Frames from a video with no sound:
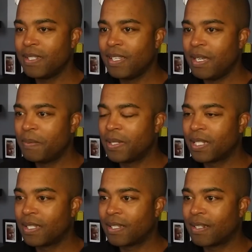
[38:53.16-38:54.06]
What is
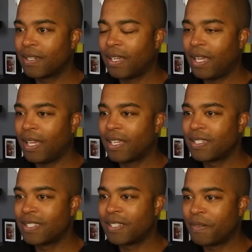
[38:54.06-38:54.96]
happening here? Ah,
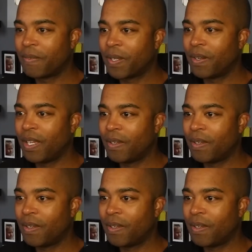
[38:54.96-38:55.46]
she's gonna figure it